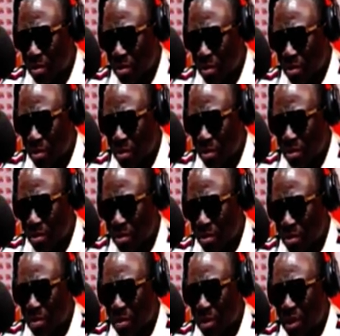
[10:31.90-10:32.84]
pinch
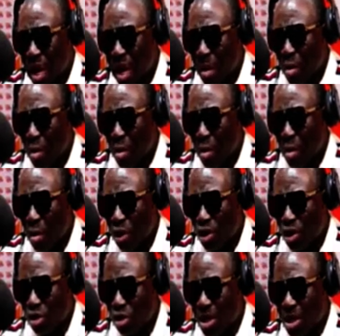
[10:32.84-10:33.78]
bar ye
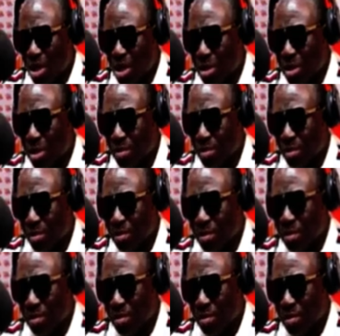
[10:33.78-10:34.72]
box wey
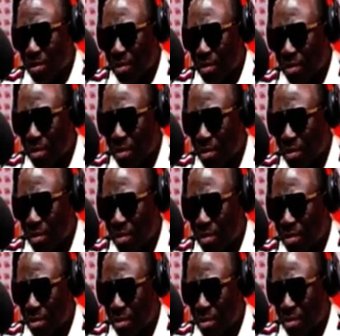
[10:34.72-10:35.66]
ye sani
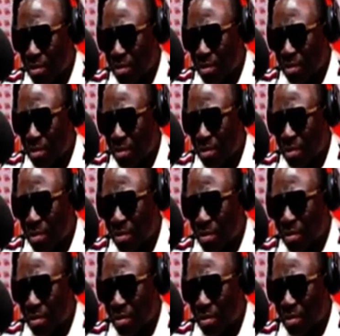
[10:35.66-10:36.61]
abeshe te beti
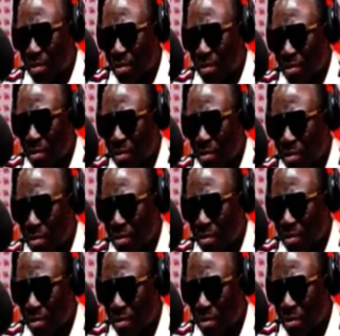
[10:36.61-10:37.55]
me di be one
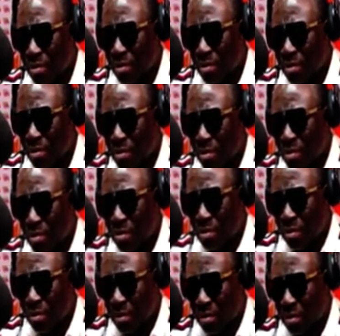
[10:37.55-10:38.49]
week na she too
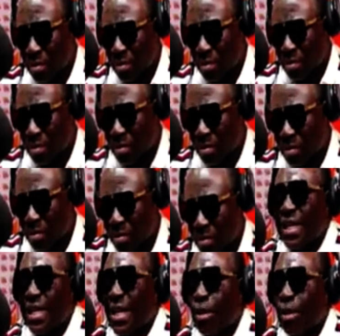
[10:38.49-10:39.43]
mm na
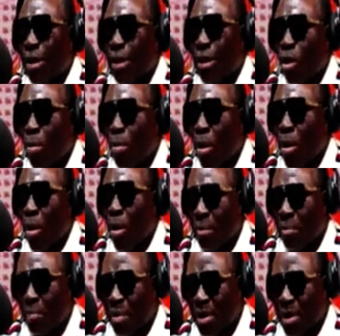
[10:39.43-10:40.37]
say tomato bomb na
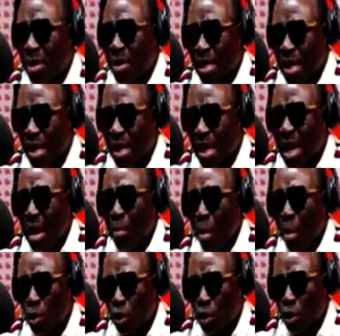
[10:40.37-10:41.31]
pin e
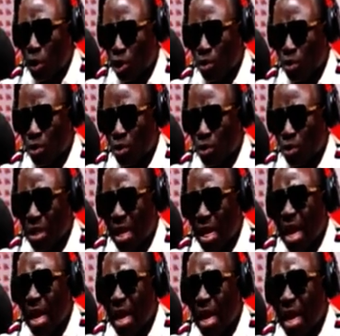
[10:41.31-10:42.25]
bomb no so so no
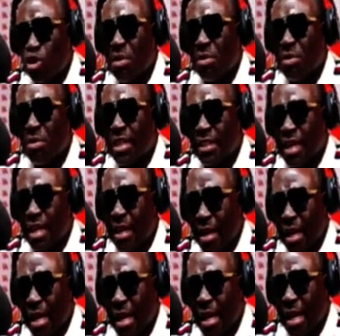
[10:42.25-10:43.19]
eno so me say say
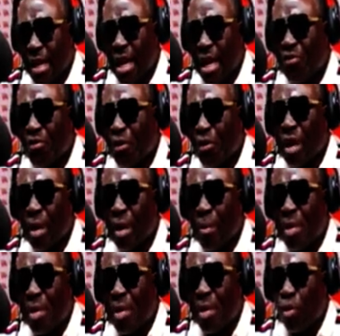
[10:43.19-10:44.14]
e free tomato
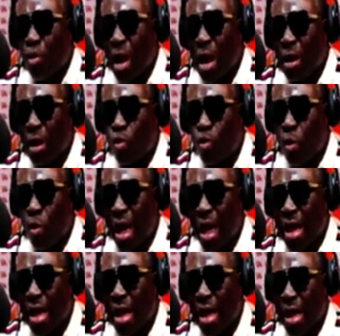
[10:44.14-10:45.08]
pin kura to a
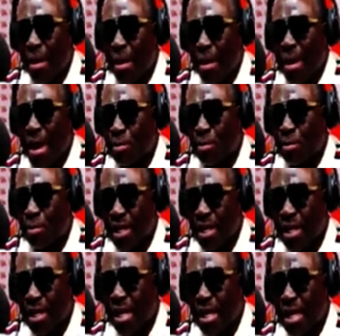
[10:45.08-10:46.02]
e be explode
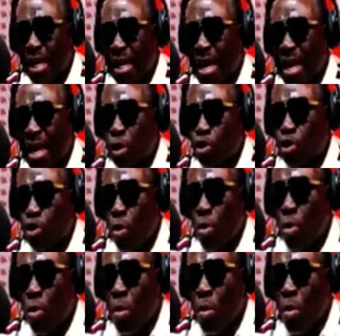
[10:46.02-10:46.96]
yes na no so
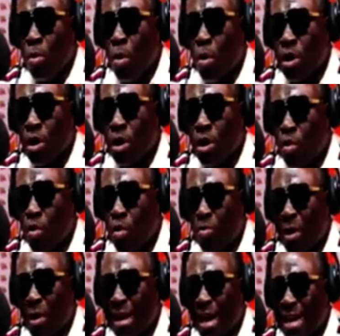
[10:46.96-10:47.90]
won ye ho
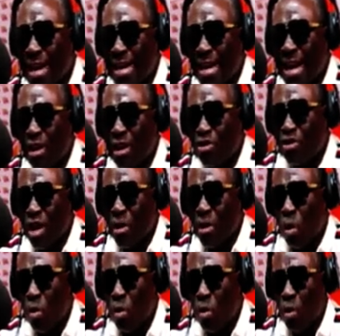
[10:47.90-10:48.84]
adwuma da ni na trade mo
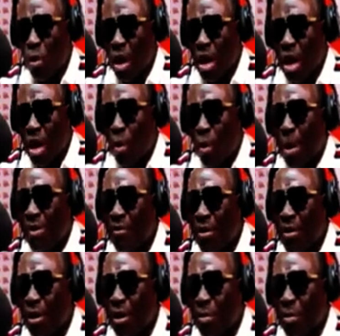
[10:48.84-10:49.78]
ho kwa be
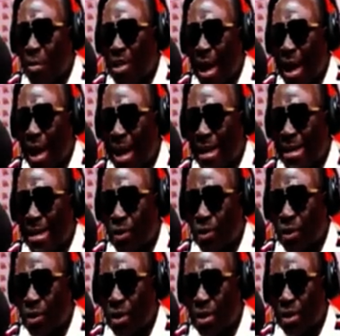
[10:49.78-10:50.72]
fa so beti ma handle no
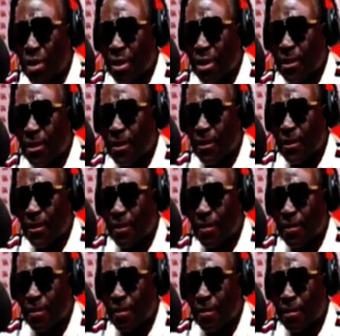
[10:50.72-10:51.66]
yes on say
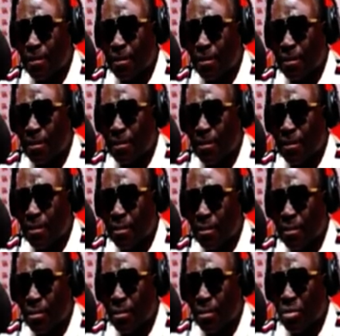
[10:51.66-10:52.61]
eh it
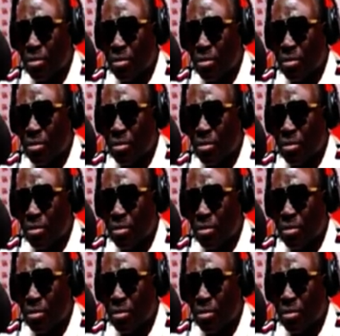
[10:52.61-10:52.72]
say